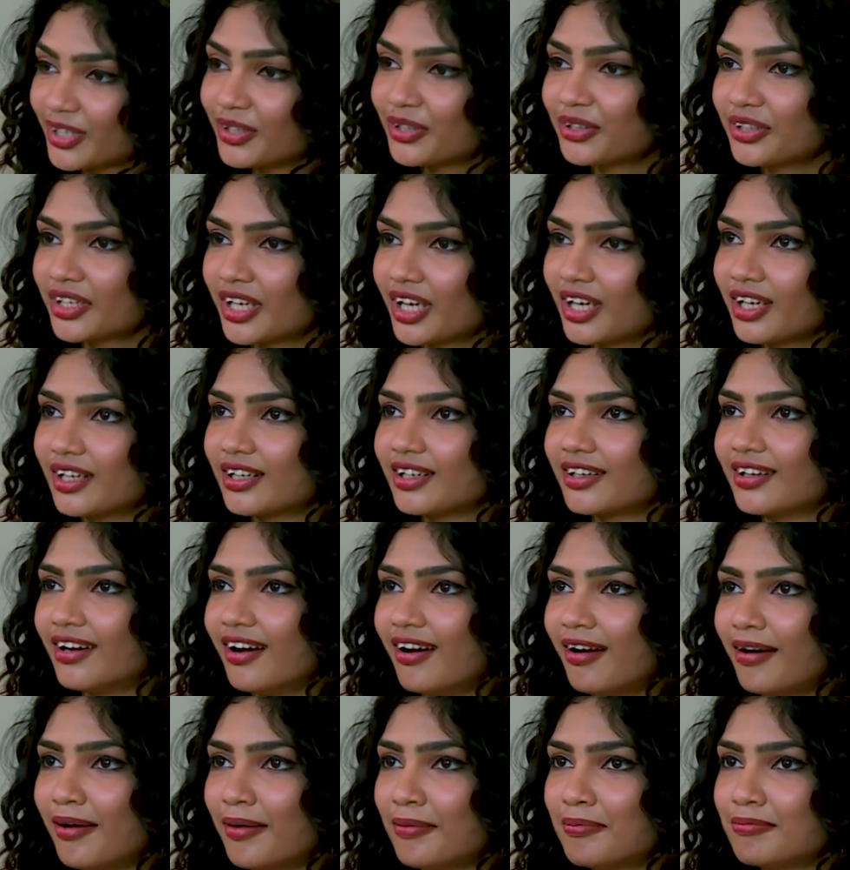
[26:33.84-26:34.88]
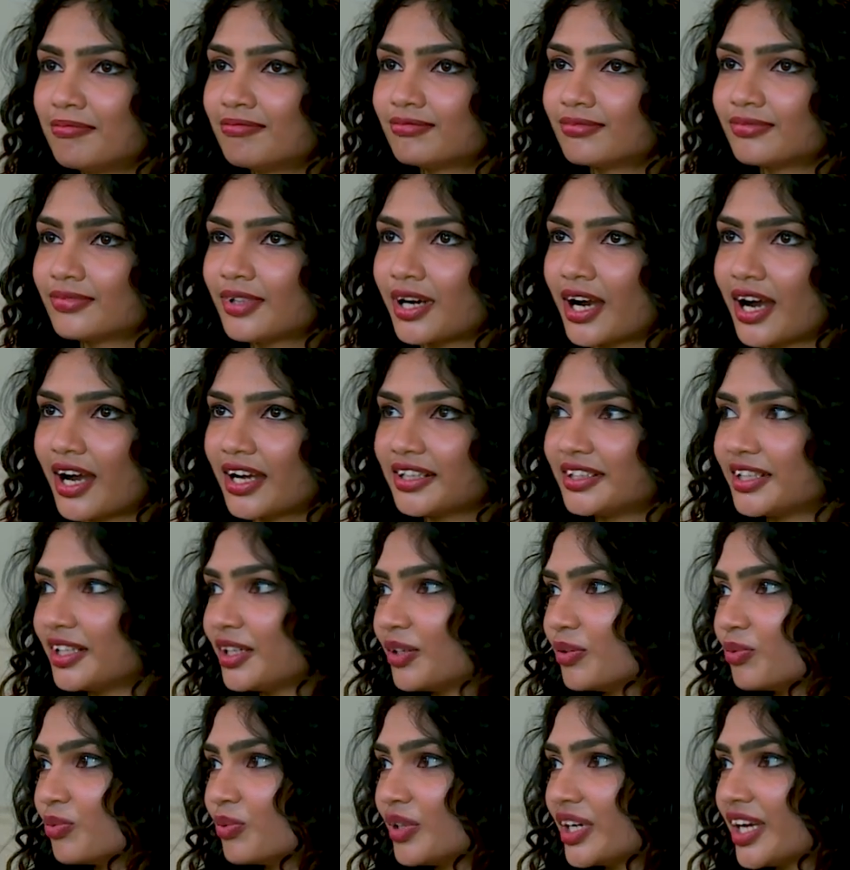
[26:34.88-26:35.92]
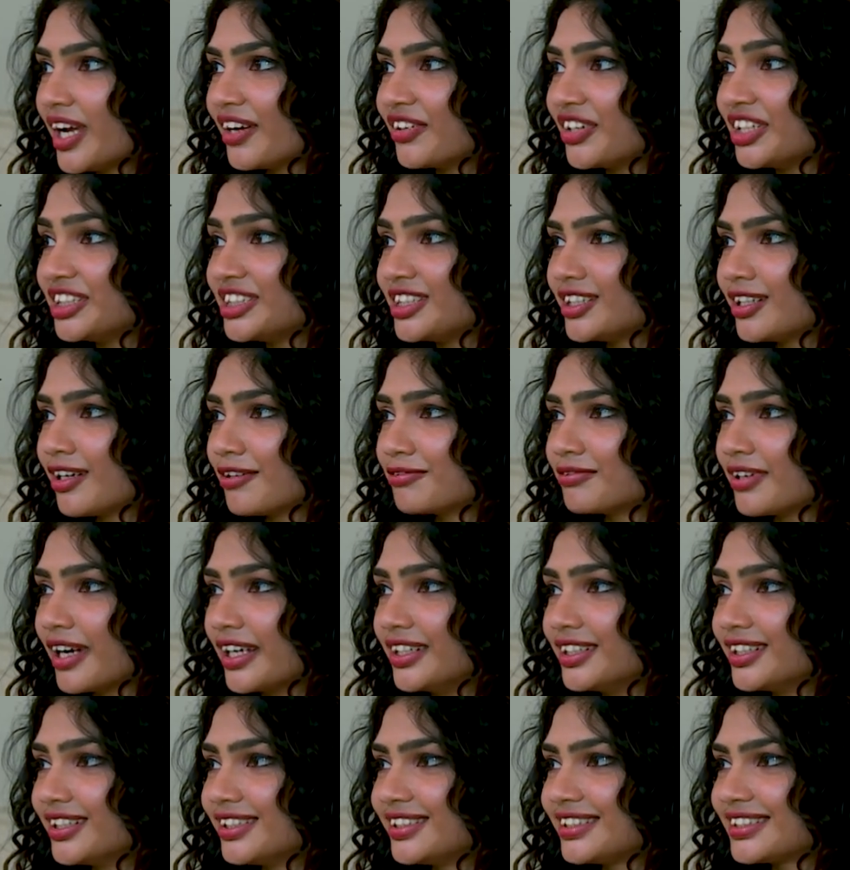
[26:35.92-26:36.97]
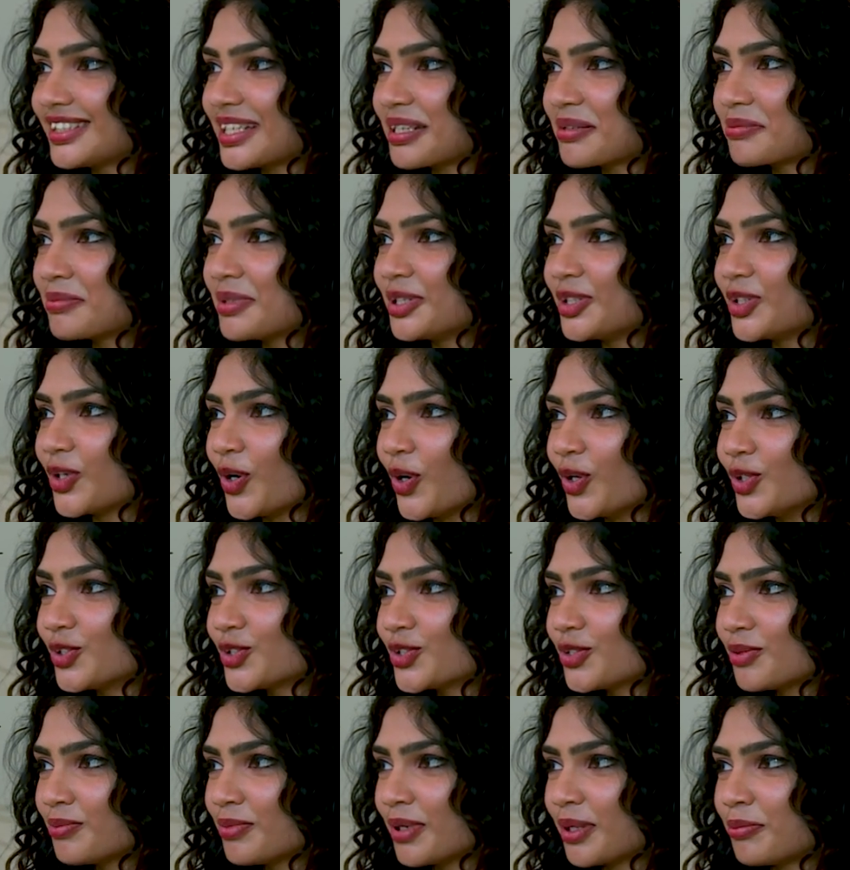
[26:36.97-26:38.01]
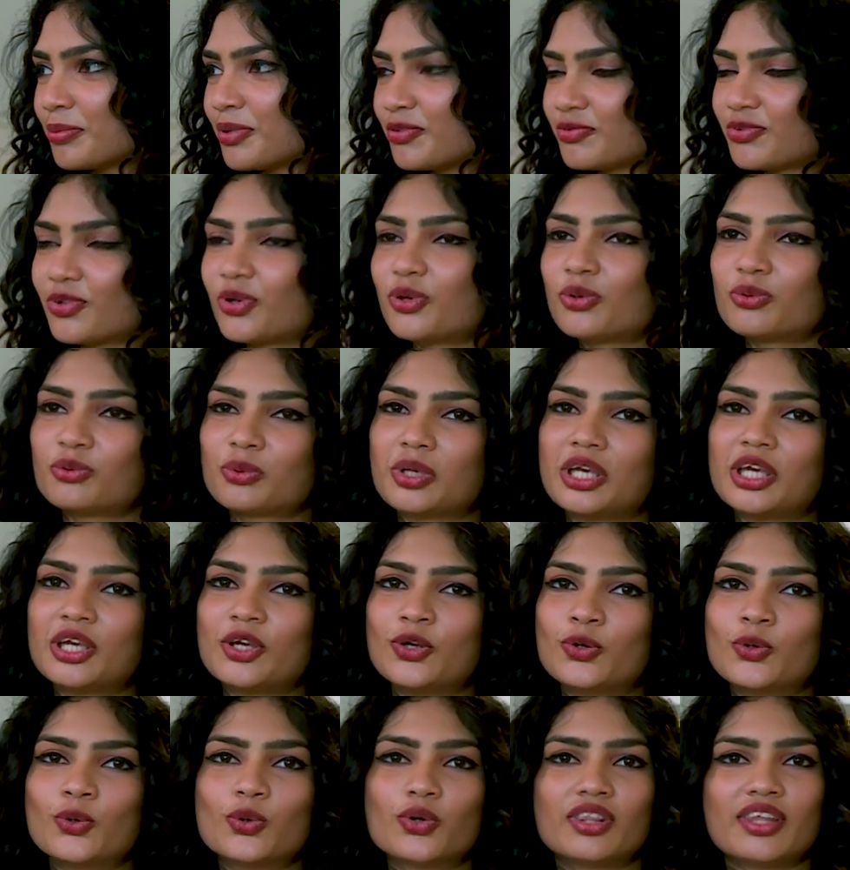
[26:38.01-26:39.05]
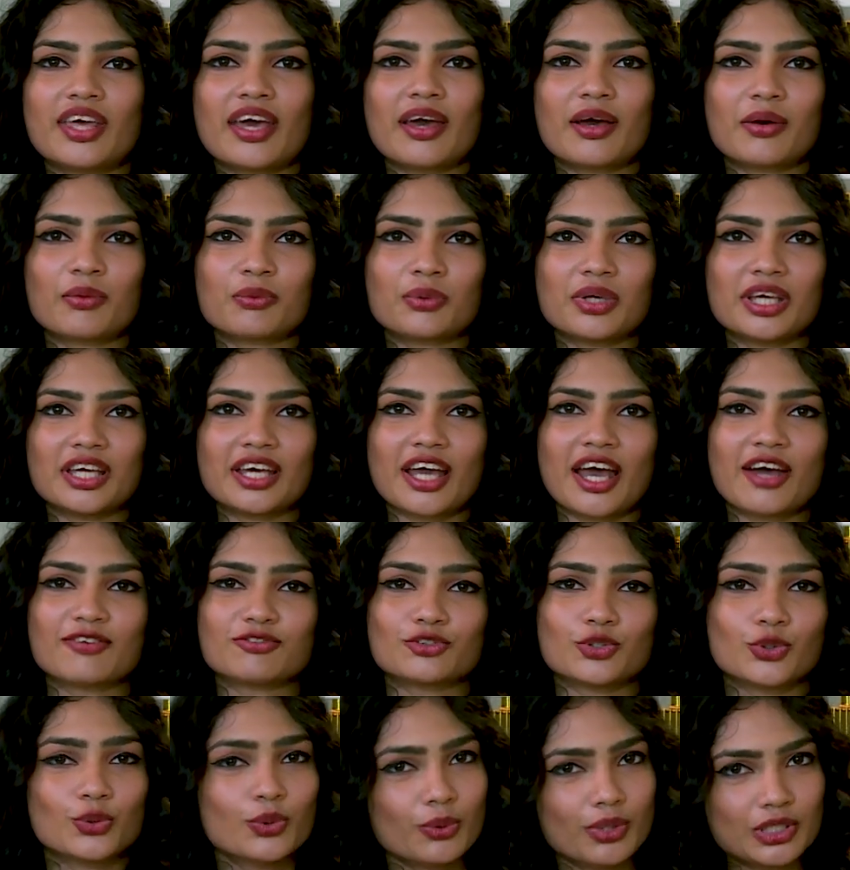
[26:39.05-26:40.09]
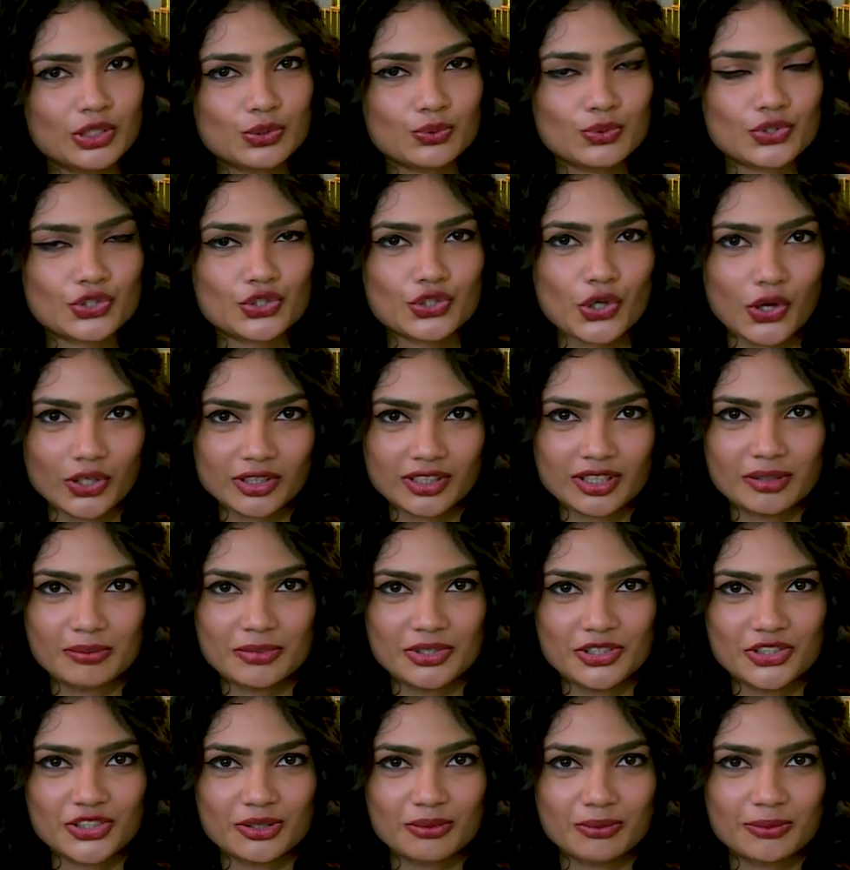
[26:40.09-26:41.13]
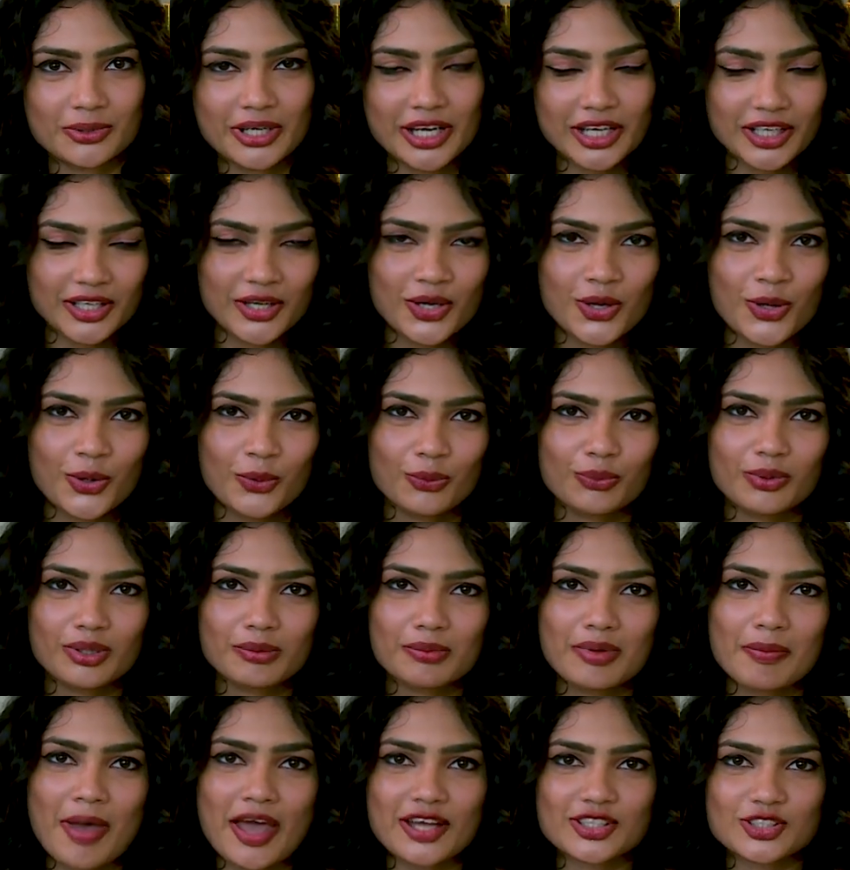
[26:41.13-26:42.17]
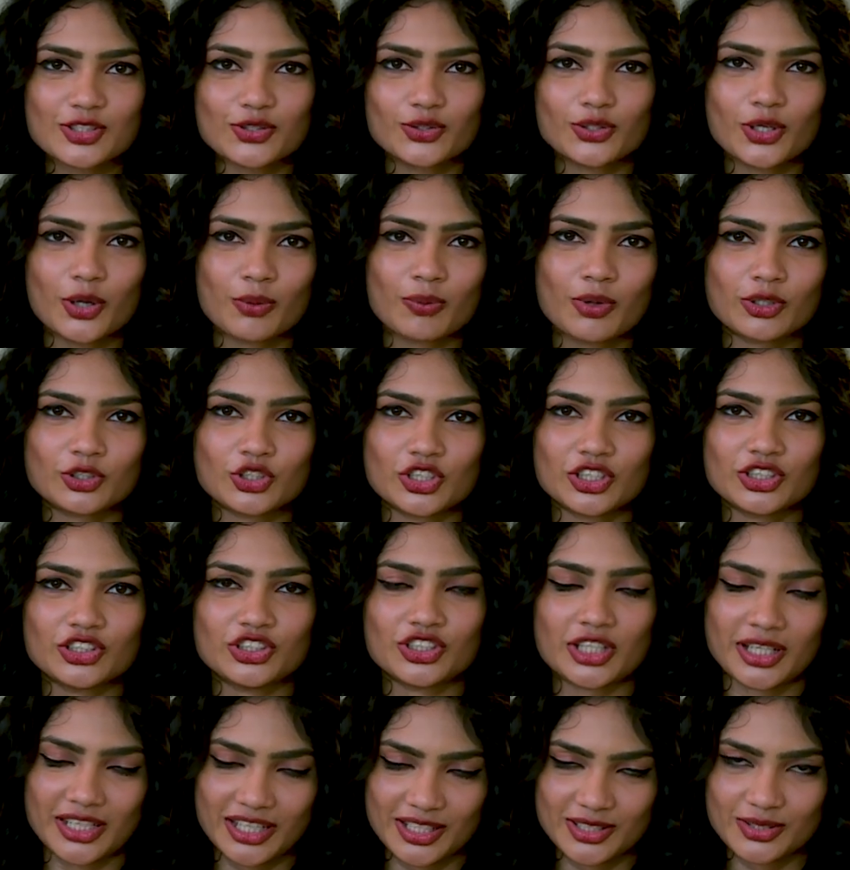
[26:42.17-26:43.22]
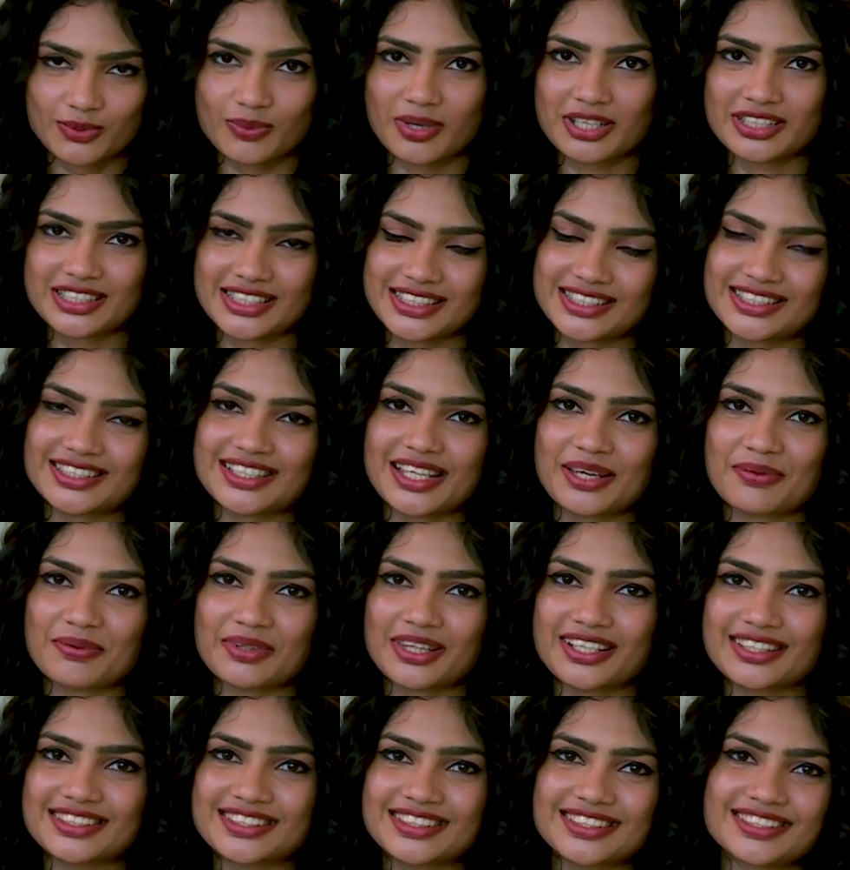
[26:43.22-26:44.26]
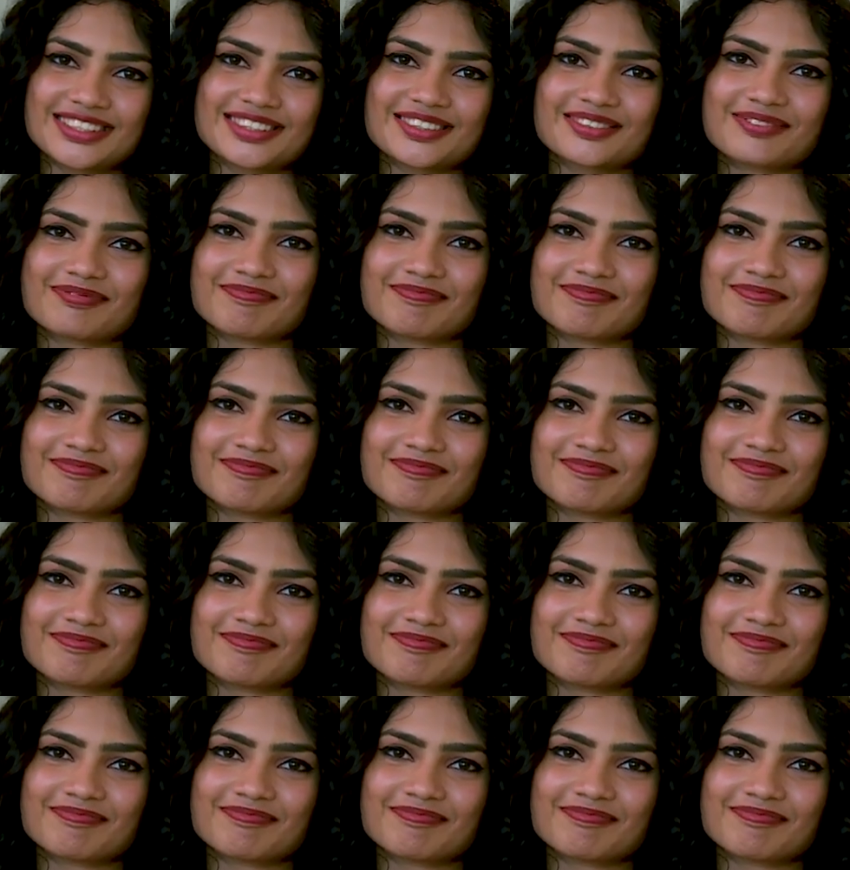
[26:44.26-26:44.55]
Okay. I think we are reaching our final segment also, but before we go there, we have to go into a short commercial break. We'll be back soon. You're watching GenXYZ. Stay with us.